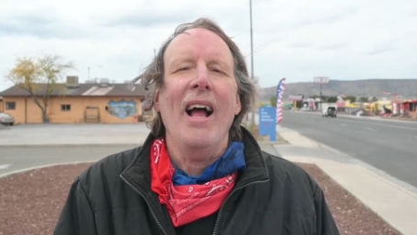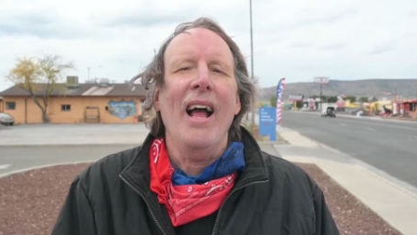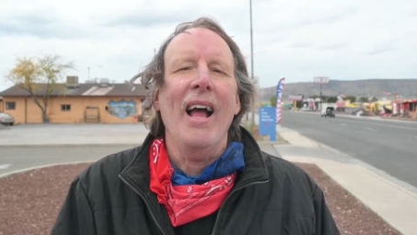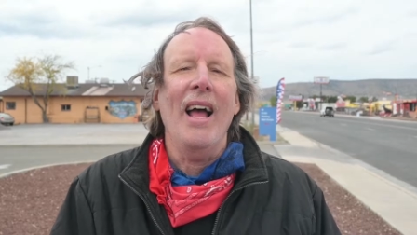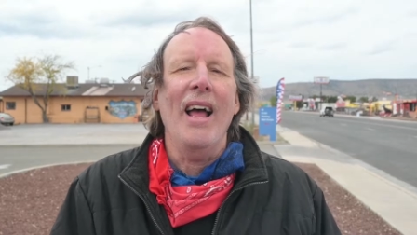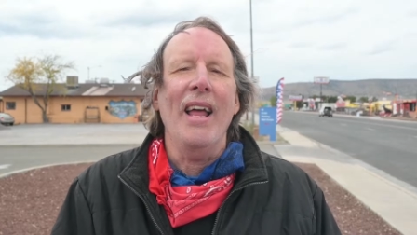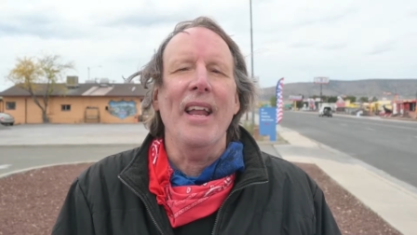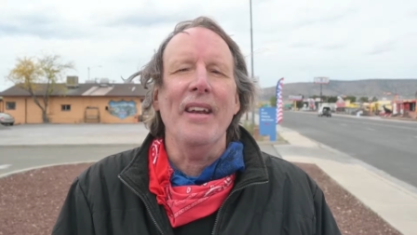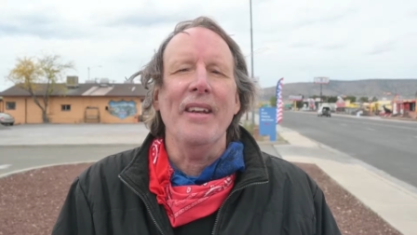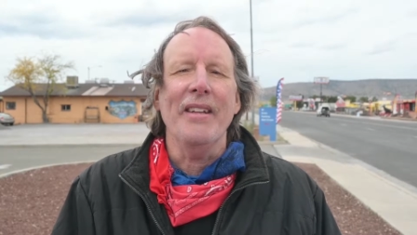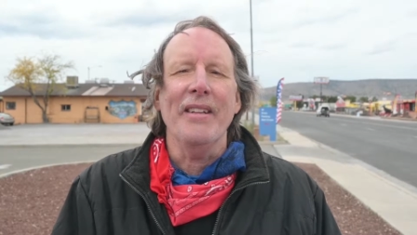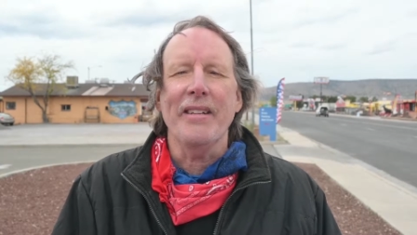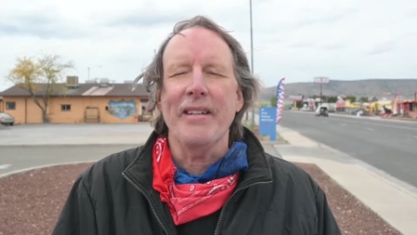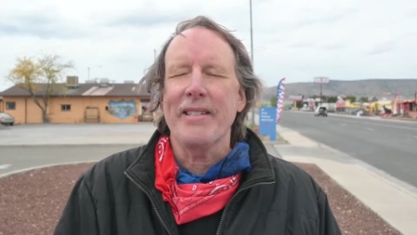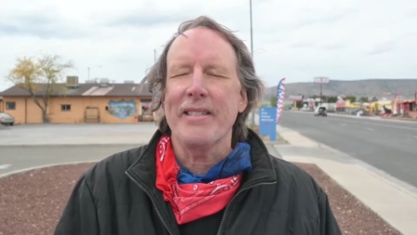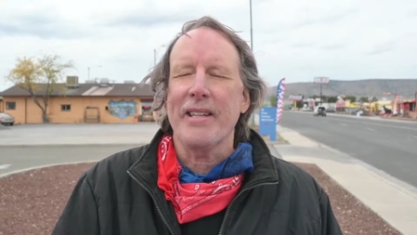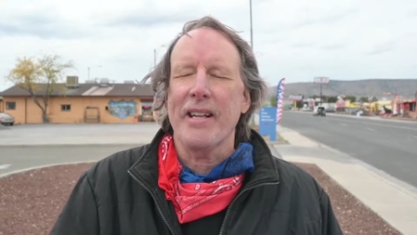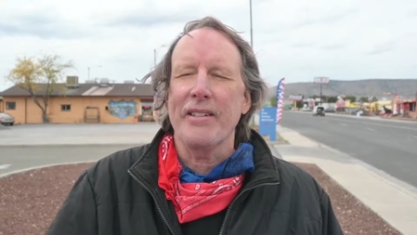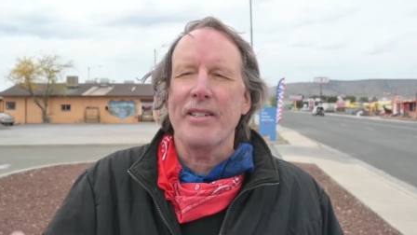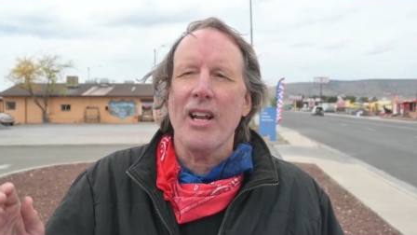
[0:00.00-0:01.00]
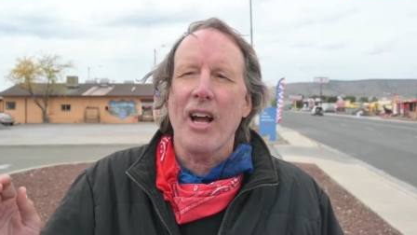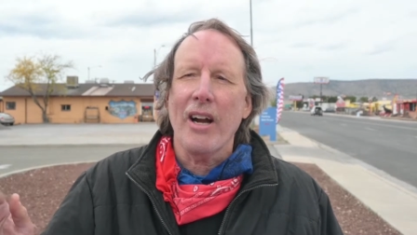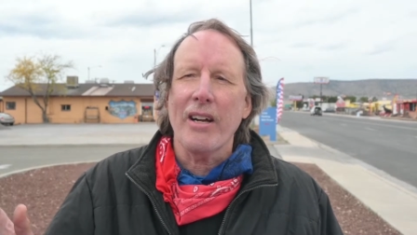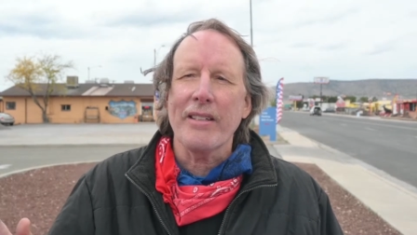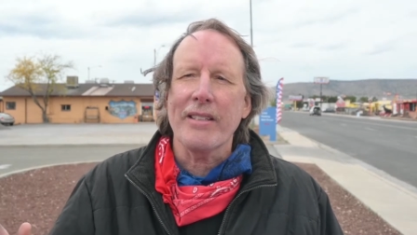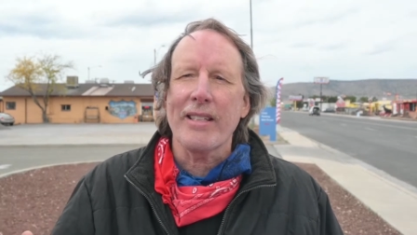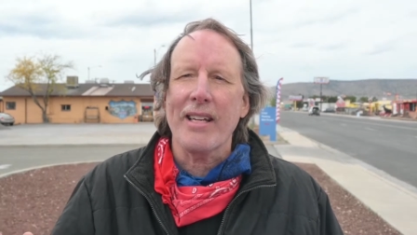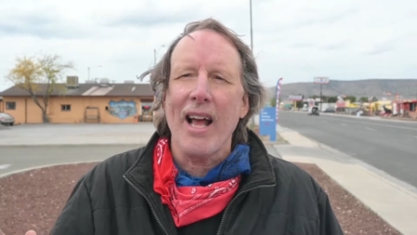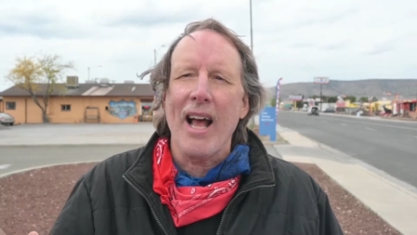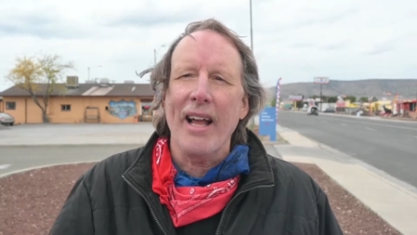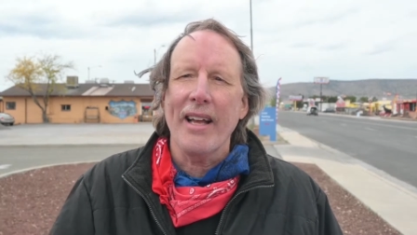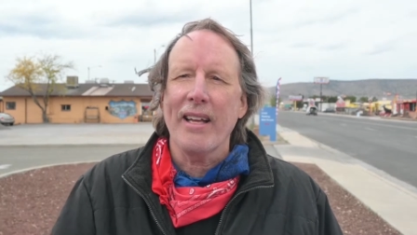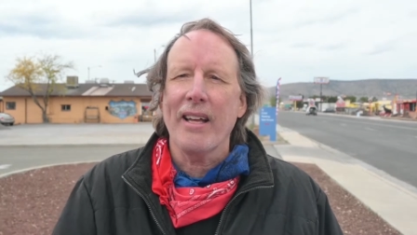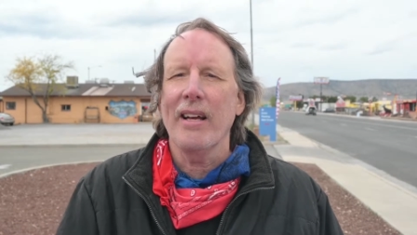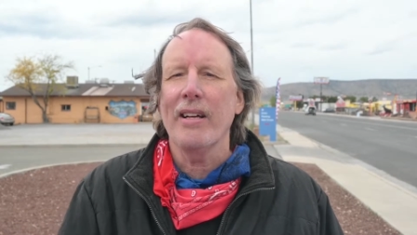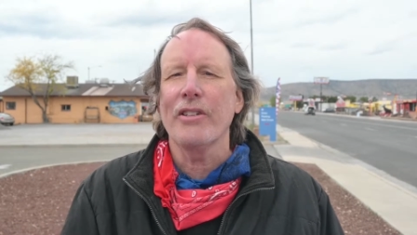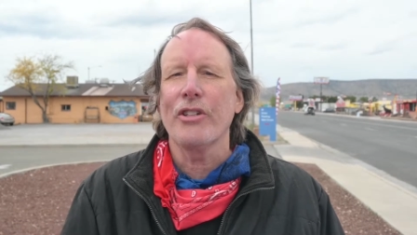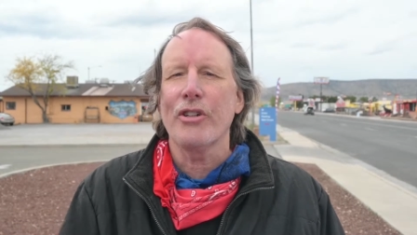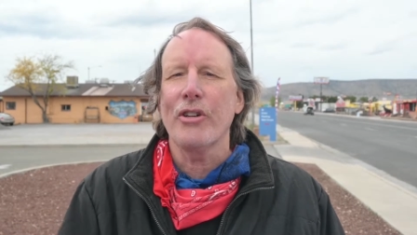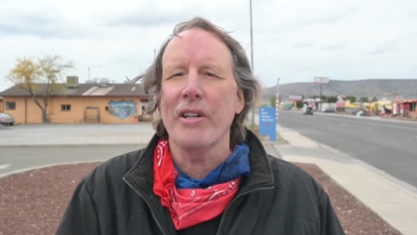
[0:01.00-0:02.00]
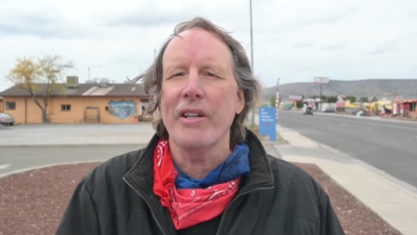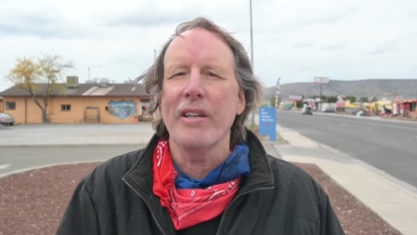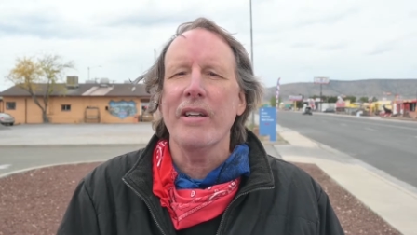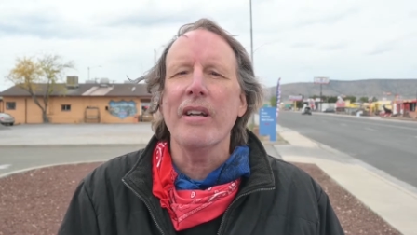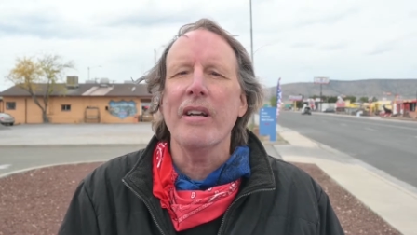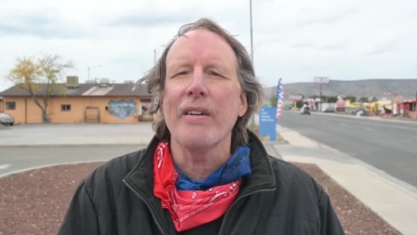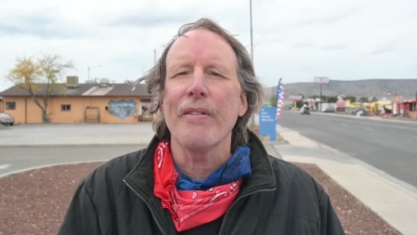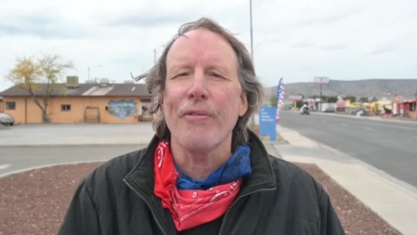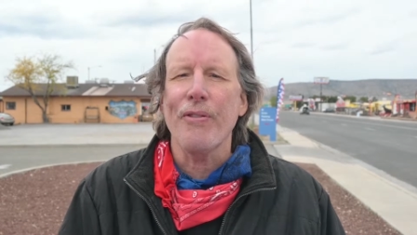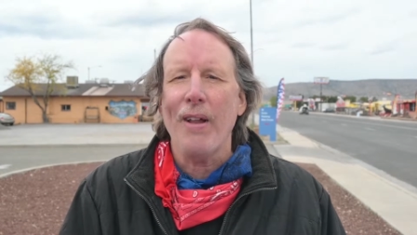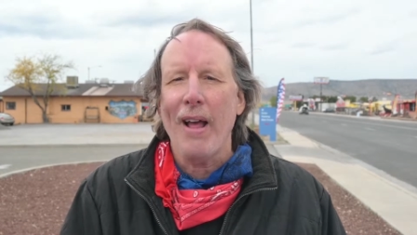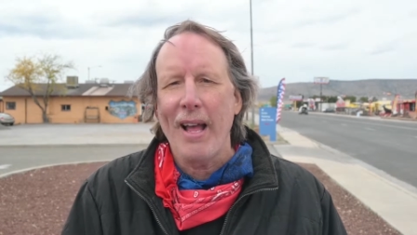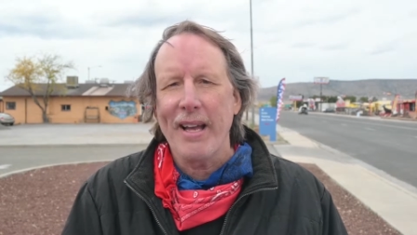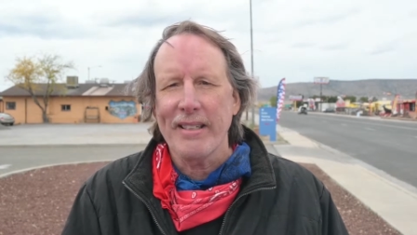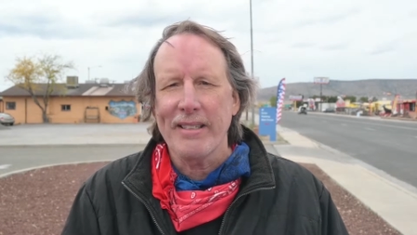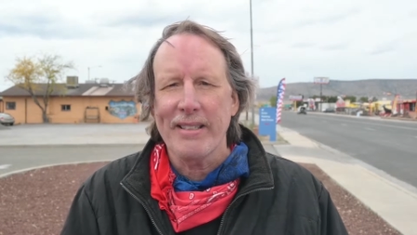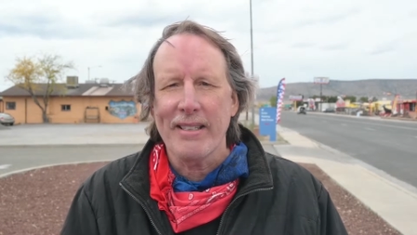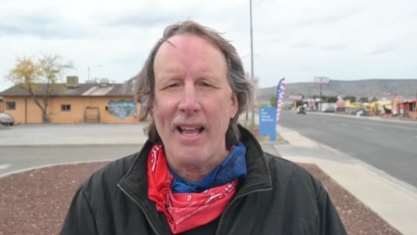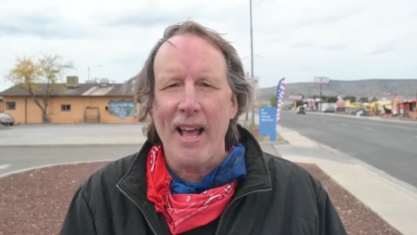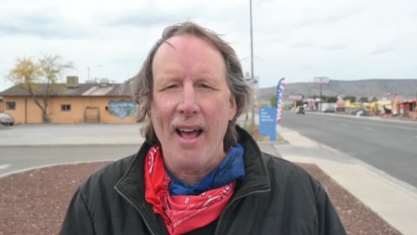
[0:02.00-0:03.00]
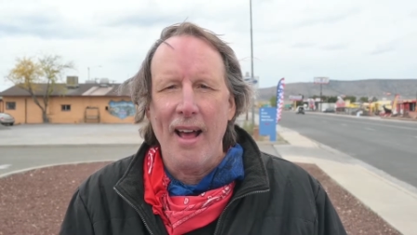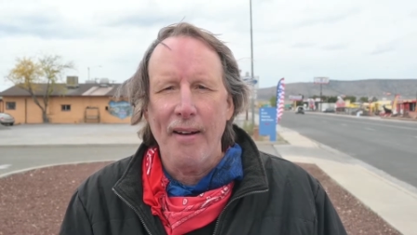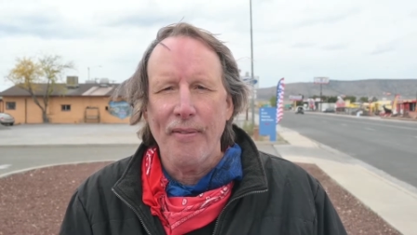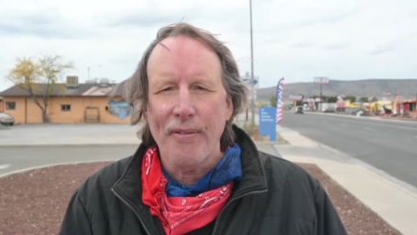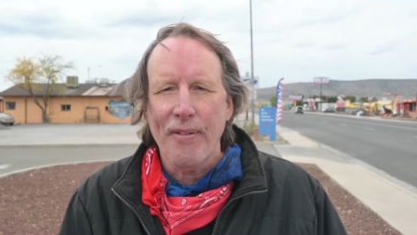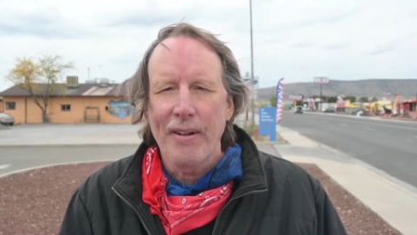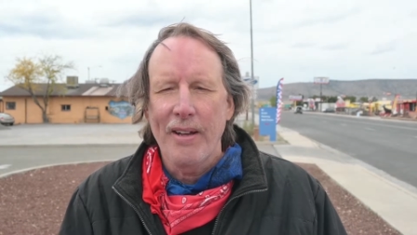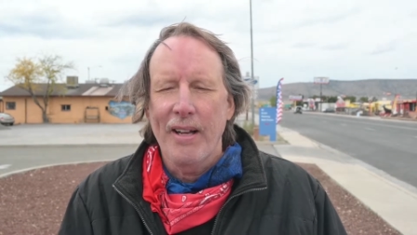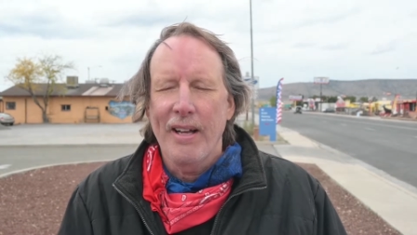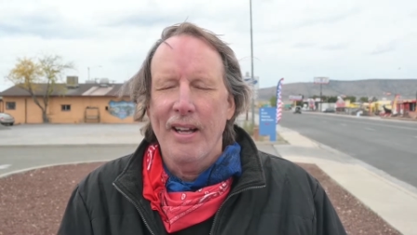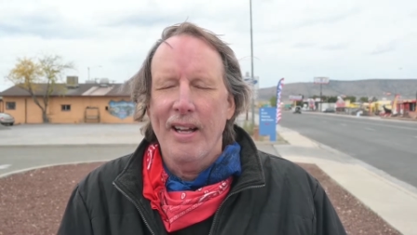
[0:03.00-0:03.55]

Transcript: And this is a dark sky country near Flagstaff.